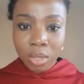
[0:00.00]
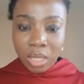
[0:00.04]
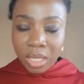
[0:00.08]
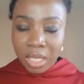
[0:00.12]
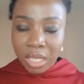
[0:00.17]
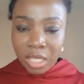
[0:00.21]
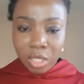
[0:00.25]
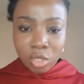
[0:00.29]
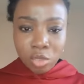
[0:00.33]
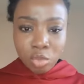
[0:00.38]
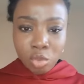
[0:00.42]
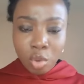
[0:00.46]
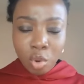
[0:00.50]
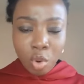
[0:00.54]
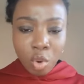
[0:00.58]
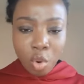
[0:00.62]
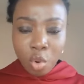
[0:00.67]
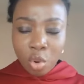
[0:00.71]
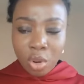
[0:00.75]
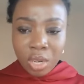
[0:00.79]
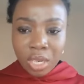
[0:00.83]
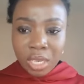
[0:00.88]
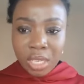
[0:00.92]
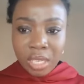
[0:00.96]
It's not
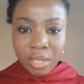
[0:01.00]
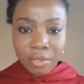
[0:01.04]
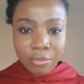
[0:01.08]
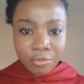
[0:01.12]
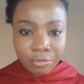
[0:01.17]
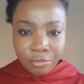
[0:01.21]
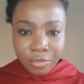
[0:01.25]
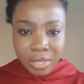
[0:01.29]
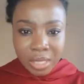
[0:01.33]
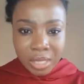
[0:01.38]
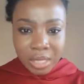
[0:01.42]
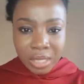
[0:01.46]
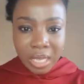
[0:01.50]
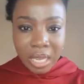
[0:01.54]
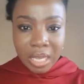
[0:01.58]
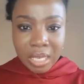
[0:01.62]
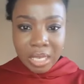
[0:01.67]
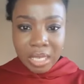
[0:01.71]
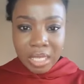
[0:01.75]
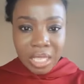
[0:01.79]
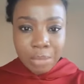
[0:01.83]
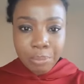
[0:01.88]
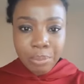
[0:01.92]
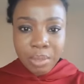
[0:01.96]
only physically
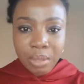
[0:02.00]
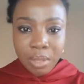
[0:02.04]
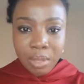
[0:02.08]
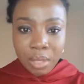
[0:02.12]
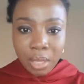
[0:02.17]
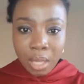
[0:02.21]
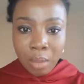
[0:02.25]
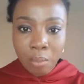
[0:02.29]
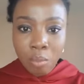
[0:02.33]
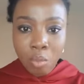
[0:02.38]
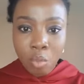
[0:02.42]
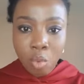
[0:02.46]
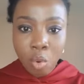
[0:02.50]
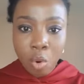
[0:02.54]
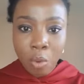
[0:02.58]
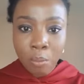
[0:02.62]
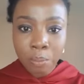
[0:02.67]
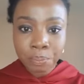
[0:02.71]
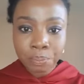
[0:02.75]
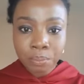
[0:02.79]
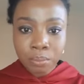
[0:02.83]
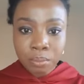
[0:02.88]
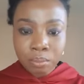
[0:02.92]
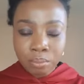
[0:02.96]
keeping them warm,
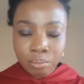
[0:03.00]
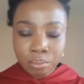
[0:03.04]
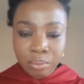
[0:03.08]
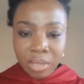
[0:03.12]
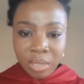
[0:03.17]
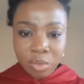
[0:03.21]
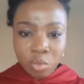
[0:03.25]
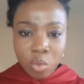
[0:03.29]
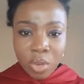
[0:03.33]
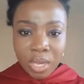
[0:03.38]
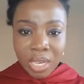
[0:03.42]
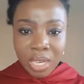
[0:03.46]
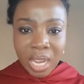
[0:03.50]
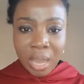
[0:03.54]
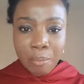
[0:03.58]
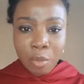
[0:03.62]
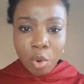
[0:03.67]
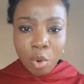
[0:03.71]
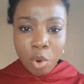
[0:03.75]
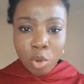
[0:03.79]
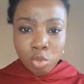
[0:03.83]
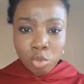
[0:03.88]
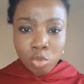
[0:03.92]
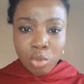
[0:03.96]
but when I'm
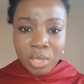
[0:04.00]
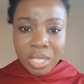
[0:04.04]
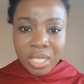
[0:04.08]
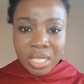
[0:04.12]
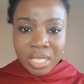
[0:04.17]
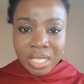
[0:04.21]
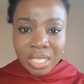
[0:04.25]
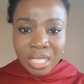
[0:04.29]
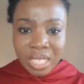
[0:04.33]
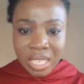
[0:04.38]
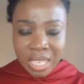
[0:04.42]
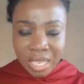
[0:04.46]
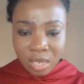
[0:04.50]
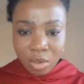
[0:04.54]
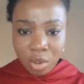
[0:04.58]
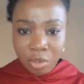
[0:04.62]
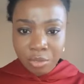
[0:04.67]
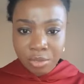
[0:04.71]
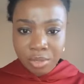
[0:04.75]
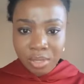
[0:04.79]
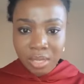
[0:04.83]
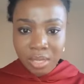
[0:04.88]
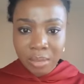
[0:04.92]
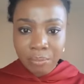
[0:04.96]
also in need
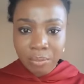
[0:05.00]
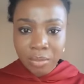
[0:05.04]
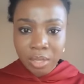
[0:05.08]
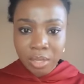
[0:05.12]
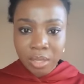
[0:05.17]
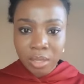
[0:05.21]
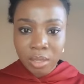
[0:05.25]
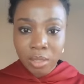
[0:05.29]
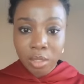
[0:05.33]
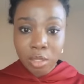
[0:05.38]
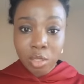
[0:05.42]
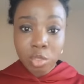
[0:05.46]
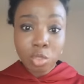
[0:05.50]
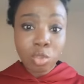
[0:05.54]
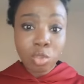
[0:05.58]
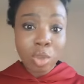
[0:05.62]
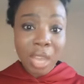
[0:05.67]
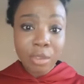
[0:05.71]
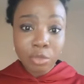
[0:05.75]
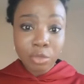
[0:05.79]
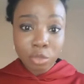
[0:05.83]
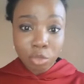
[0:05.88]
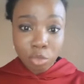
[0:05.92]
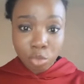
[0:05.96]
of something, you
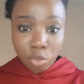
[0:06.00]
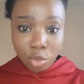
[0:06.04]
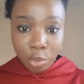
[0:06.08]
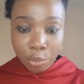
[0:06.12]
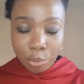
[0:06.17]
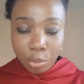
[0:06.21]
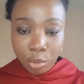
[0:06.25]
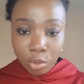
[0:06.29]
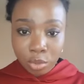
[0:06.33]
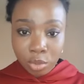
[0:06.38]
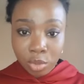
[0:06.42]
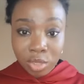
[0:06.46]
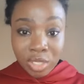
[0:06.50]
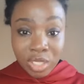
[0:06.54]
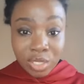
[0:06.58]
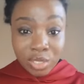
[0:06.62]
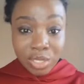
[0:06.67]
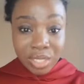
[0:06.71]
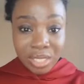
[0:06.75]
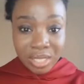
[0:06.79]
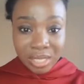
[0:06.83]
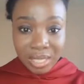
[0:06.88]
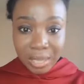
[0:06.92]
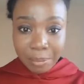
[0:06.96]
have to support. You need to
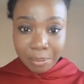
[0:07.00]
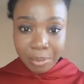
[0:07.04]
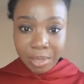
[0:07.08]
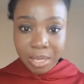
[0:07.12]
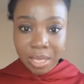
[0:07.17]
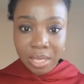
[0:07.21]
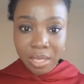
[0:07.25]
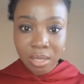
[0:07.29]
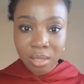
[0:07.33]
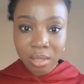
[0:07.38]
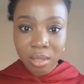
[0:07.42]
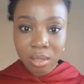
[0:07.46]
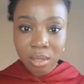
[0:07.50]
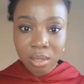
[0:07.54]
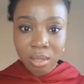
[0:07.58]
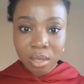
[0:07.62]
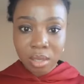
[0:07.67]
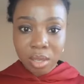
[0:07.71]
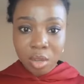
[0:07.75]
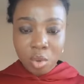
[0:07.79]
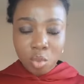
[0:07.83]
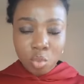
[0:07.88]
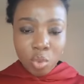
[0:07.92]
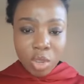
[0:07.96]
step in.
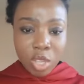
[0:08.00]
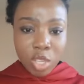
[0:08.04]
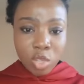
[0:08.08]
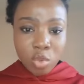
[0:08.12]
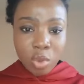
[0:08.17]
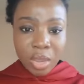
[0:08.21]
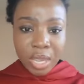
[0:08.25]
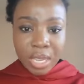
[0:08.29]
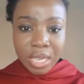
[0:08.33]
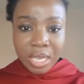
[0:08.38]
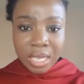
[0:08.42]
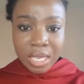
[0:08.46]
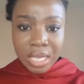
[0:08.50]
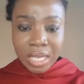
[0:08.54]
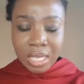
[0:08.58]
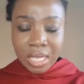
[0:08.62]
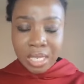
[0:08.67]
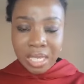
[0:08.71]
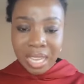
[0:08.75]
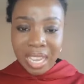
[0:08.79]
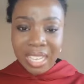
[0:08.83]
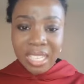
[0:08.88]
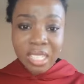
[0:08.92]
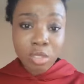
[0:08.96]
When you are in need,
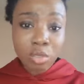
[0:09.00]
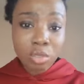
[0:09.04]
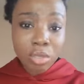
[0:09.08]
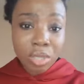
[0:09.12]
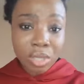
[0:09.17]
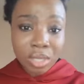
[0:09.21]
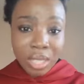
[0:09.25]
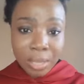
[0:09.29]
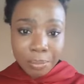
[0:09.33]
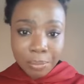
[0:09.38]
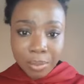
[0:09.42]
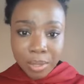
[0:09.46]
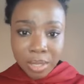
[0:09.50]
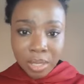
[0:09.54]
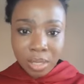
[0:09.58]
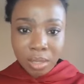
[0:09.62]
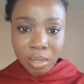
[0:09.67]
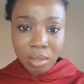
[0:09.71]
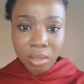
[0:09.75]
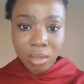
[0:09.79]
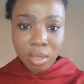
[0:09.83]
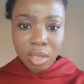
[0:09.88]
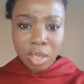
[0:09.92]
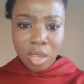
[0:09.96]
I need to step
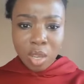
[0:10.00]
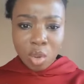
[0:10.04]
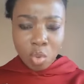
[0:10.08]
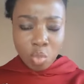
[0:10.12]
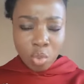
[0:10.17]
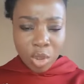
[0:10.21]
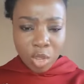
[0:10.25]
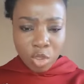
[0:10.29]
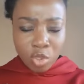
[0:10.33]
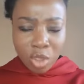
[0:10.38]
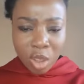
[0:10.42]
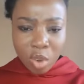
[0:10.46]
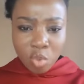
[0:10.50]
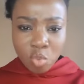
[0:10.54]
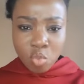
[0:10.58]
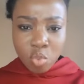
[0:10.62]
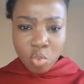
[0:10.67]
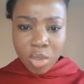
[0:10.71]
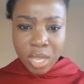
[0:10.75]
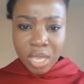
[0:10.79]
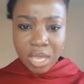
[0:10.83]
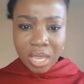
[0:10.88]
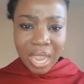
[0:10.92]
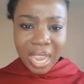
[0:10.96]
in. When you are
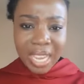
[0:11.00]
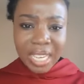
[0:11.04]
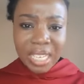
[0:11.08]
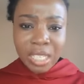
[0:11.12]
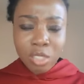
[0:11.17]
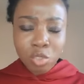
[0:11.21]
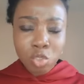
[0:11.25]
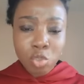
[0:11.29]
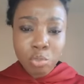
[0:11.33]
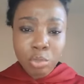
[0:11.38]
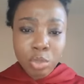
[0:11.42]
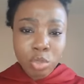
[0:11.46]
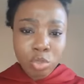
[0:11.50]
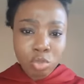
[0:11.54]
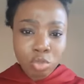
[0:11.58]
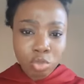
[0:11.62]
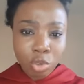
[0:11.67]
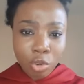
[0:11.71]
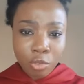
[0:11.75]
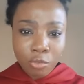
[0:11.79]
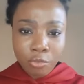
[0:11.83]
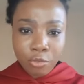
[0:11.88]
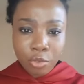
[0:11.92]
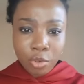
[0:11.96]
weak, I need to be
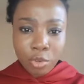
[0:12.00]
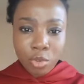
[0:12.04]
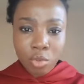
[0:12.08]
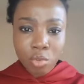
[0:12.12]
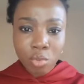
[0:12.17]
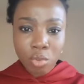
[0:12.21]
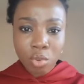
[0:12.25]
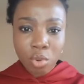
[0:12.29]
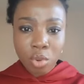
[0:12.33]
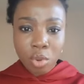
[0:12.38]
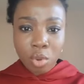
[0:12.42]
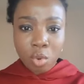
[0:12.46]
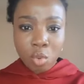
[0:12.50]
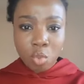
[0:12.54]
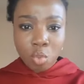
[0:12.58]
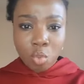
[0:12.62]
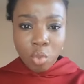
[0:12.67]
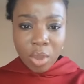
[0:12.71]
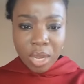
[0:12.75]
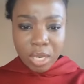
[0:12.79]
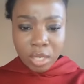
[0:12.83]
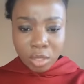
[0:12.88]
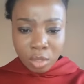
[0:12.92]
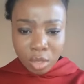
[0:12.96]
strong for you.
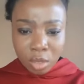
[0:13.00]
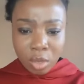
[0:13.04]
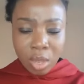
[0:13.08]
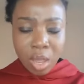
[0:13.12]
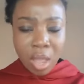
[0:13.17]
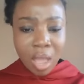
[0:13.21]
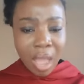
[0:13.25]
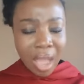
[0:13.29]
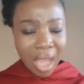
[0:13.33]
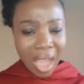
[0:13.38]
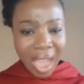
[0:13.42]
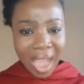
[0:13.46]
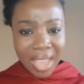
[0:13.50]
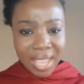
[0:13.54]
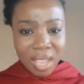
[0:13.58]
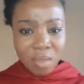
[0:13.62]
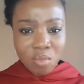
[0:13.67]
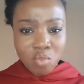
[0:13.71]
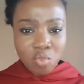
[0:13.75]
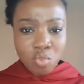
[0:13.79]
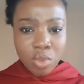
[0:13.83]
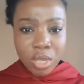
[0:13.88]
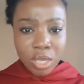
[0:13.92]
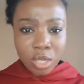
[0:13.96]
When I
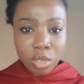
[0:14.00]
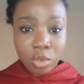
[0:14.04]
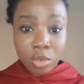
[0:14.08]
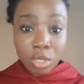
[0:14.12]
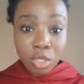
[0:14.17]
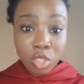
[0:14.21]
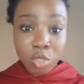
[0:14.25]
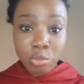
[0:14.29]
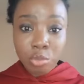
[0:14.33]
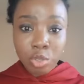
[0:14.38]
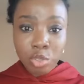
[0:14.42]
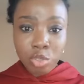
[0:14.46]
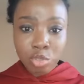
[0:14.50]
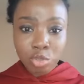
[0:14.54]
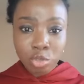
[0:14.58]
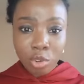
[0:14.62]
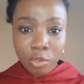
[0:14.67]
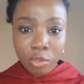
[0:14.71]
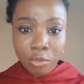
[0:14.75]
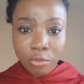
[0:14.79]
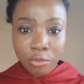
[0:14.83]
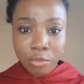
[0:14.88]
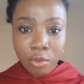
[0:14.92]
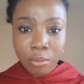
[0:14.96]
am weak, you need to be
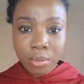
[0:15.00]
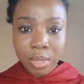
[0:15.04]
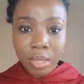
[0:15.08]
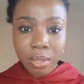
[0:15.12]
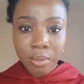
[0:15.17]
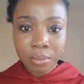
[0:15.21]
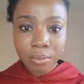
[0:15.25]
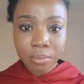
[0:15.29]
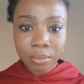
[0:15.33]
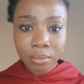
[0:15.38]
strong for me.